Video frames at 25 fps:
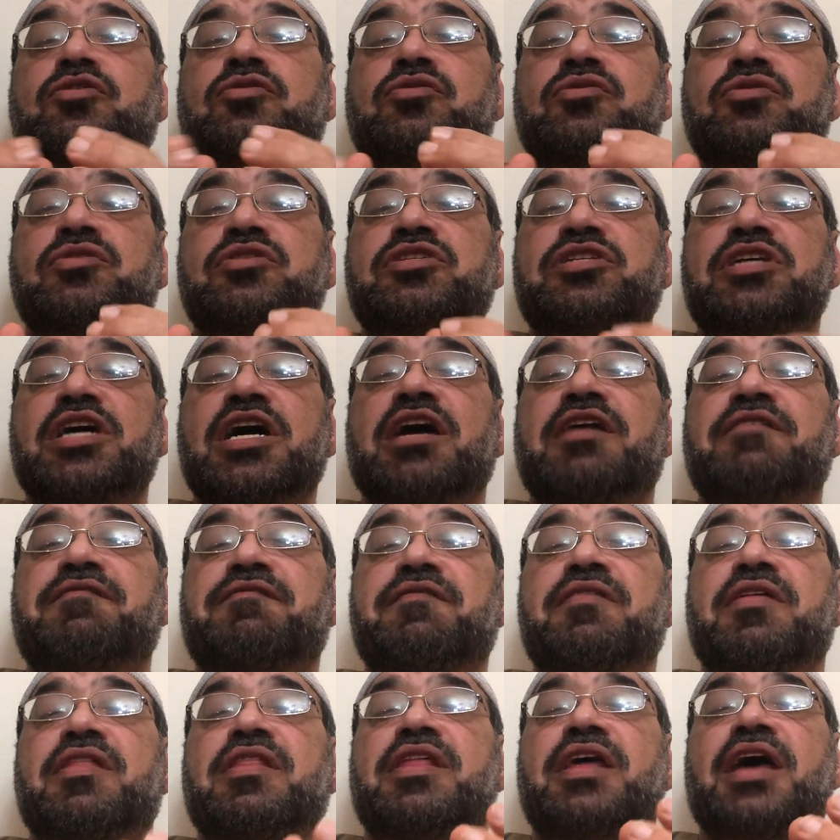to
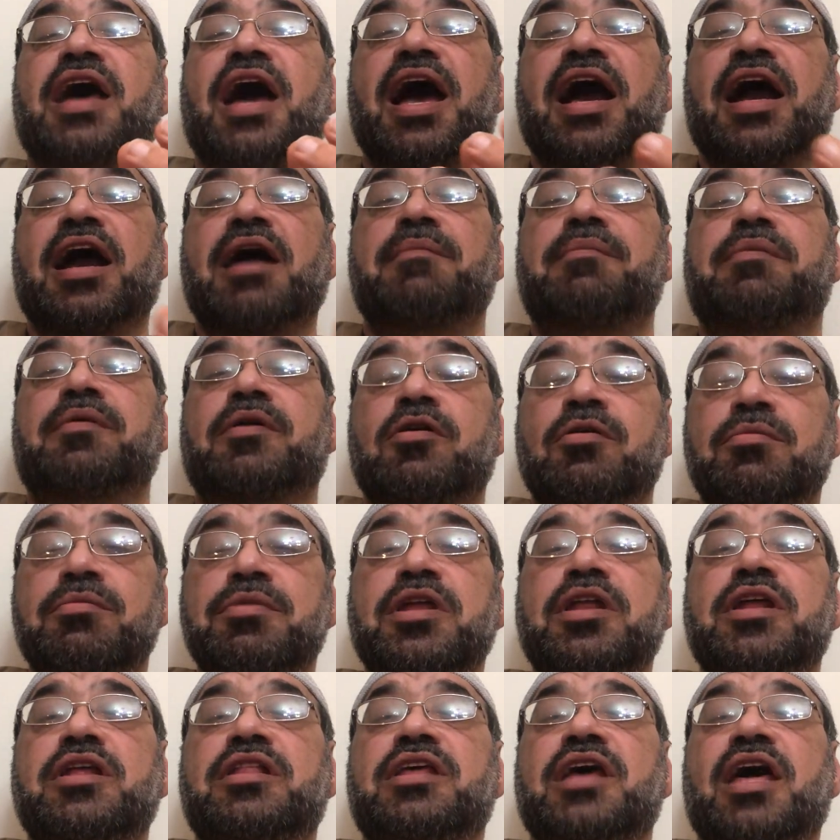serve the Arab
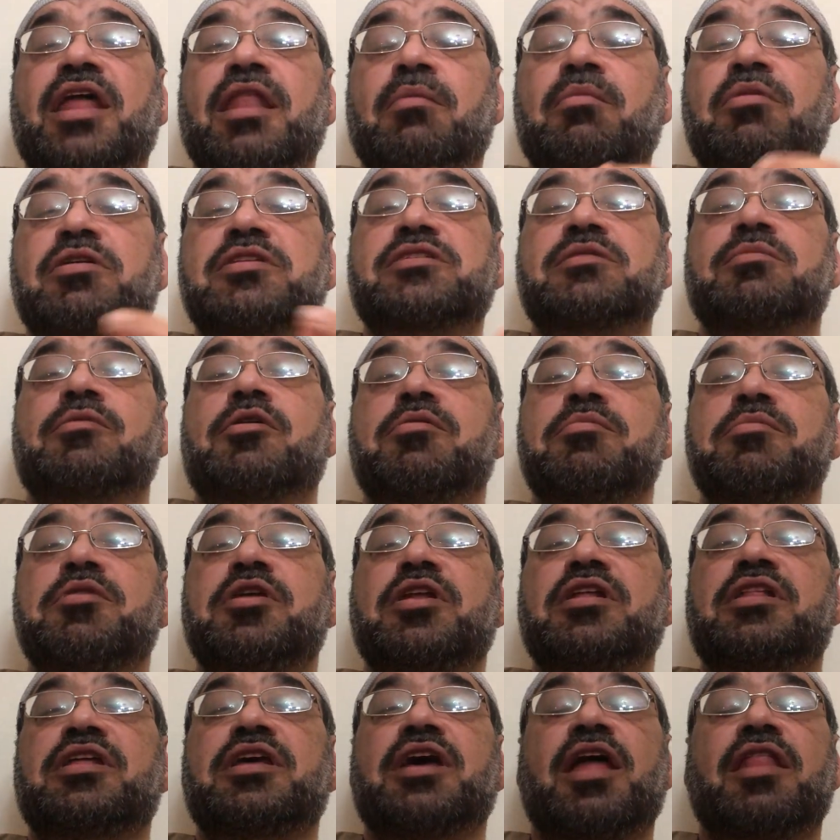community and the Muslim
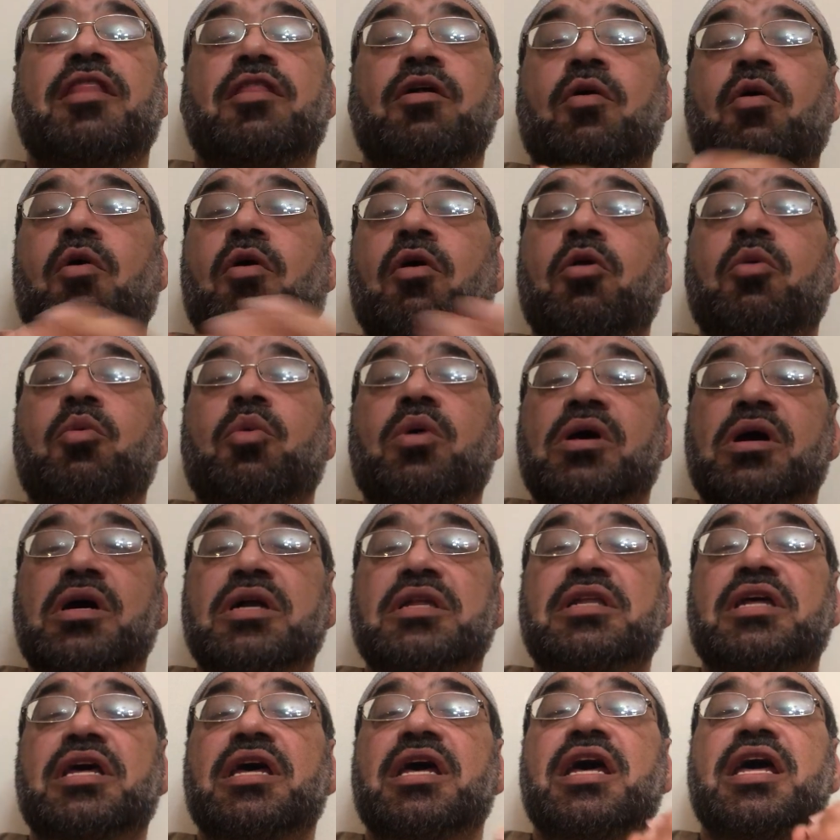community and the whole
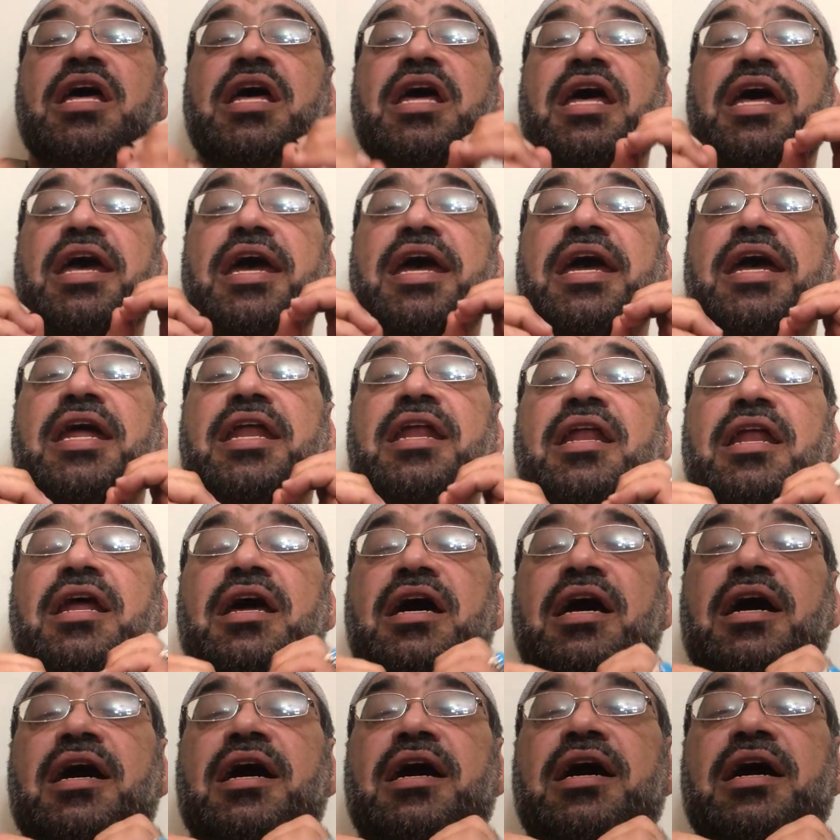world in
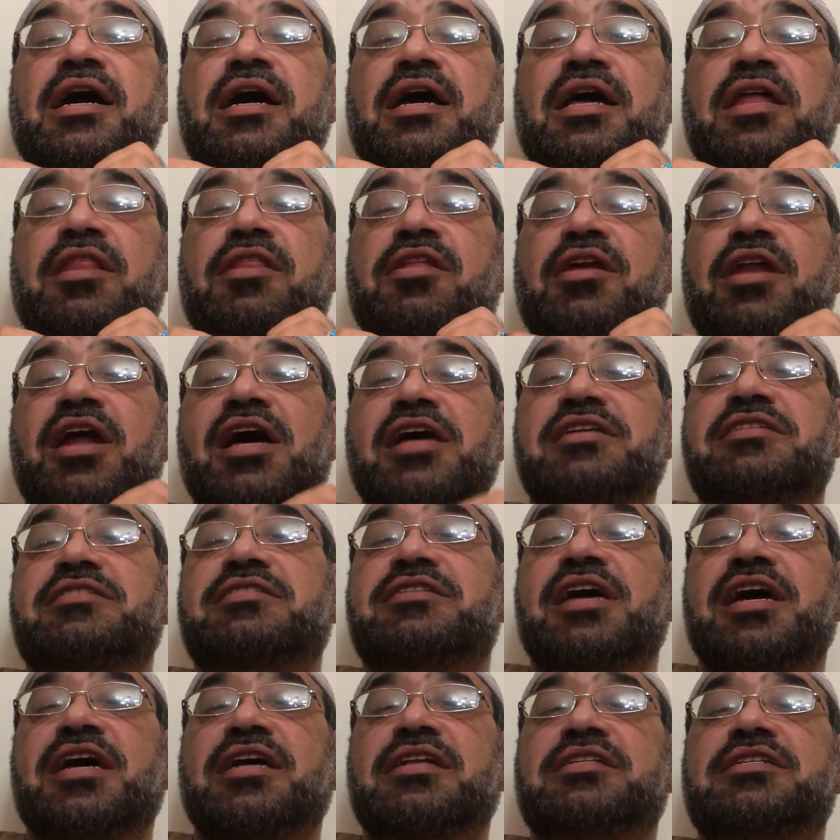the United
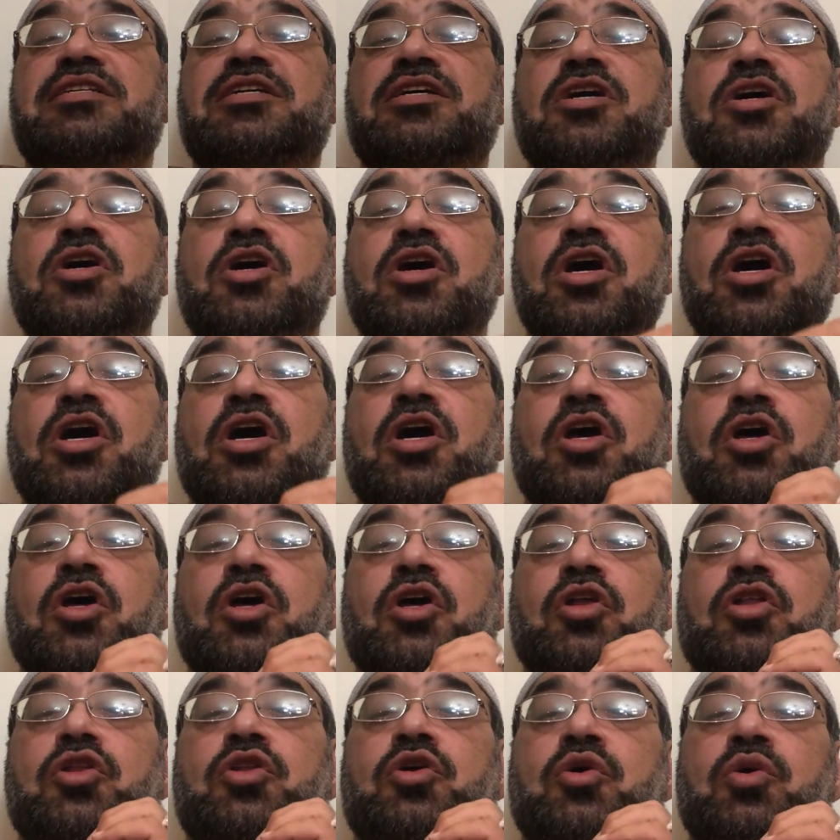States,
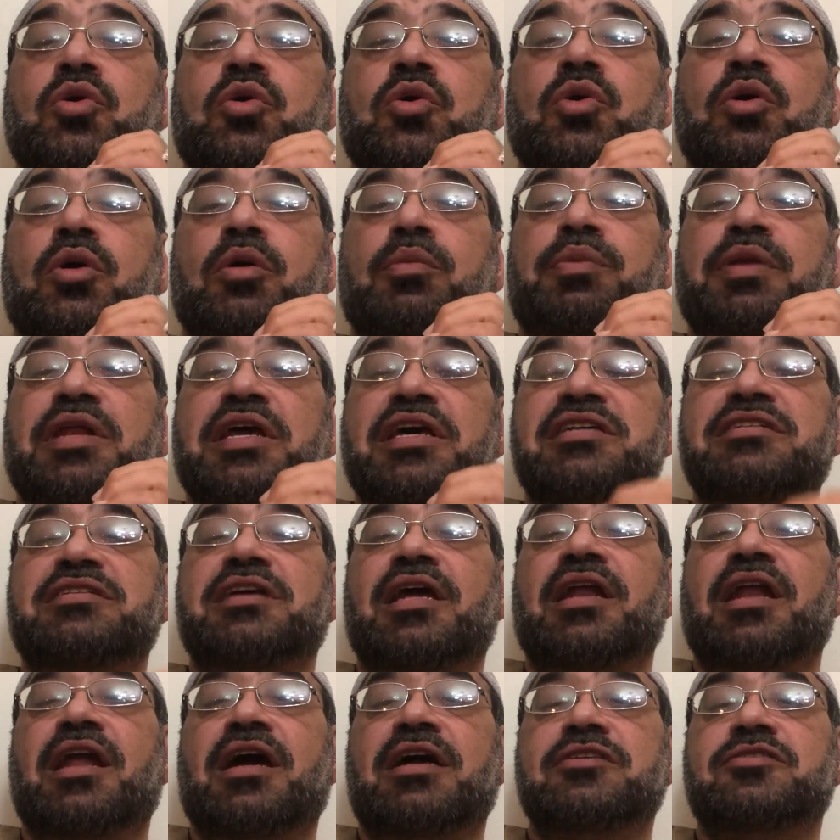to please
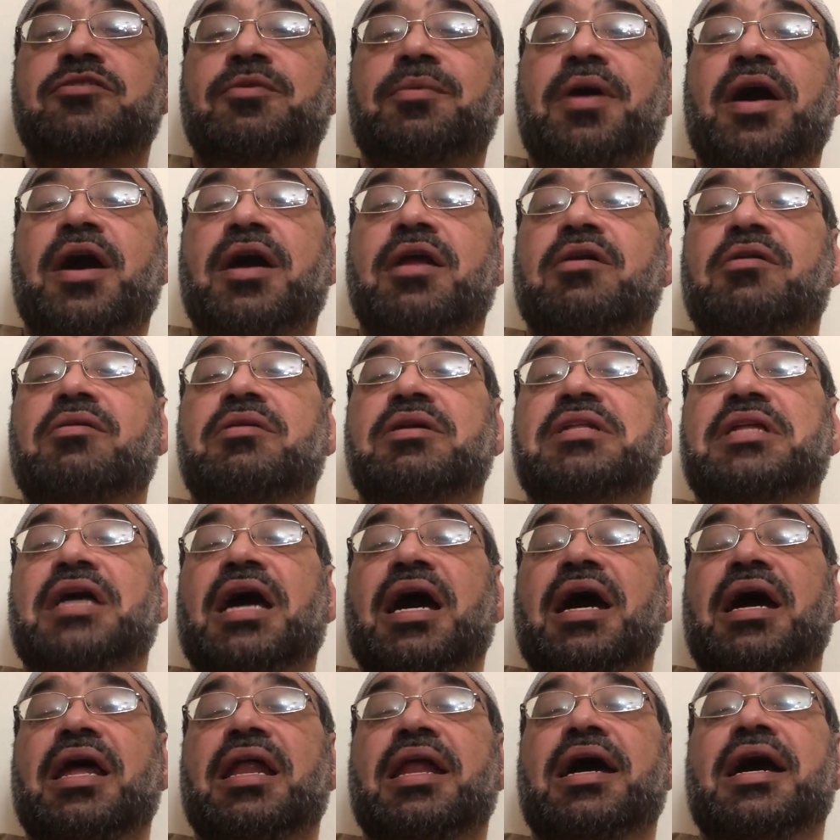Allah subhanahu wa
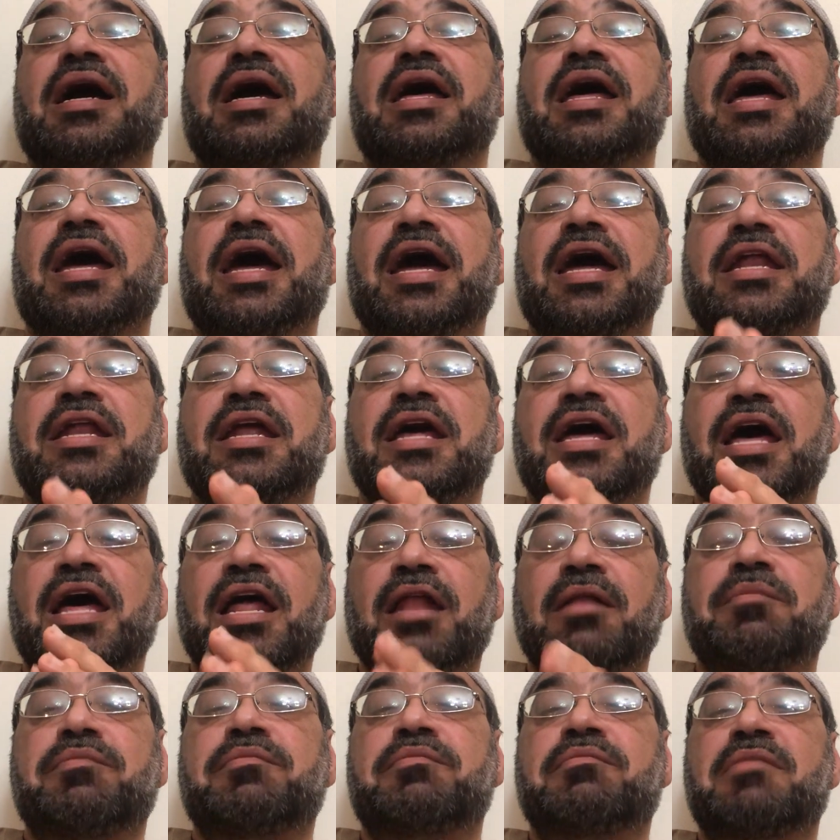ta'ala and
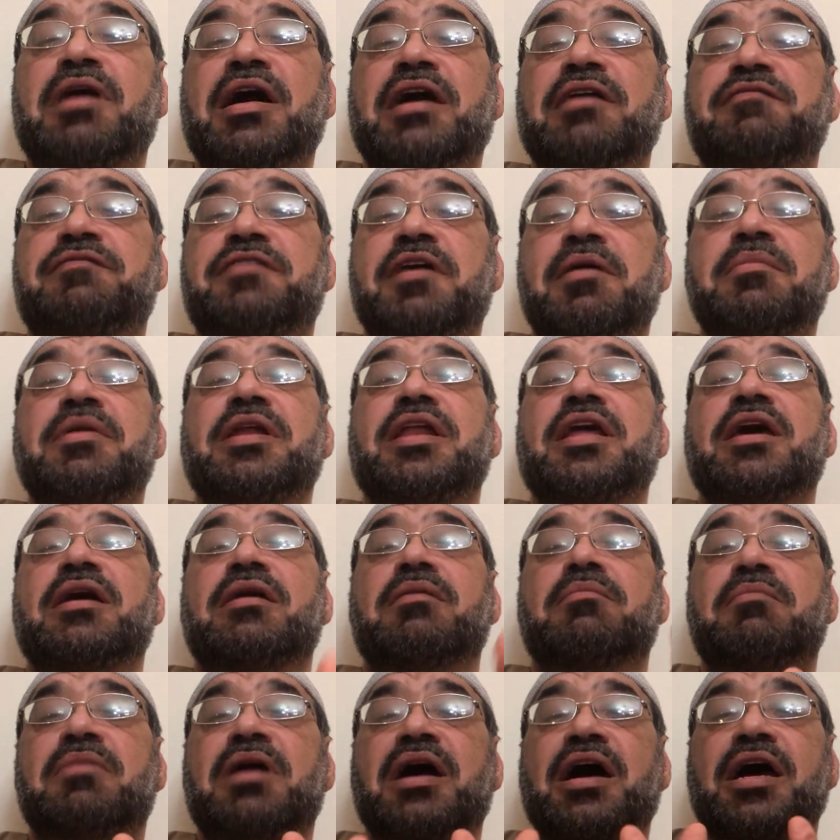help my family,
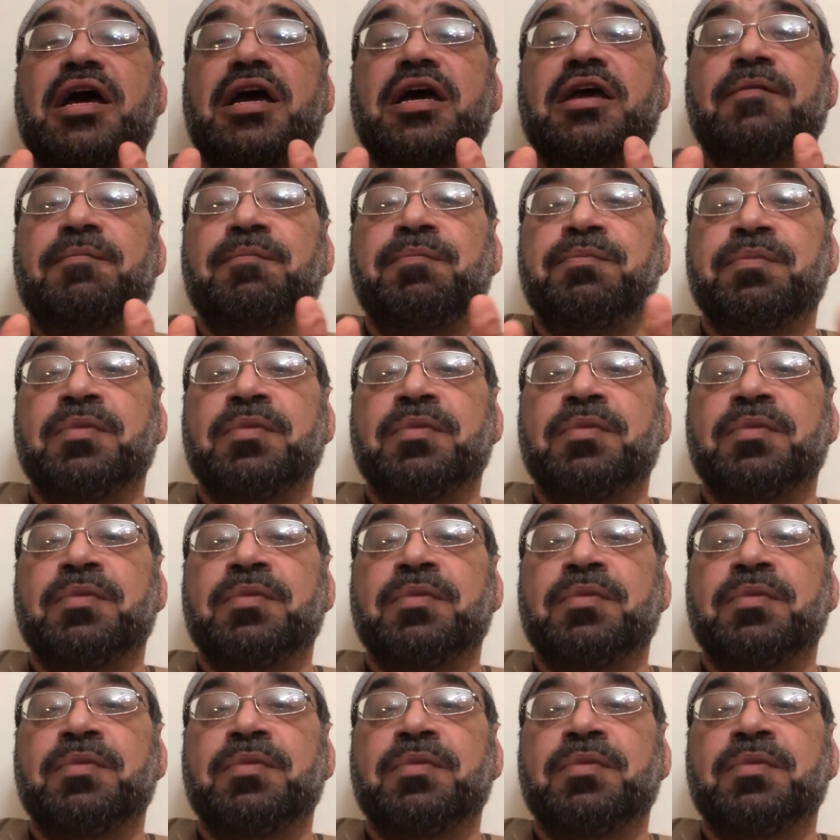my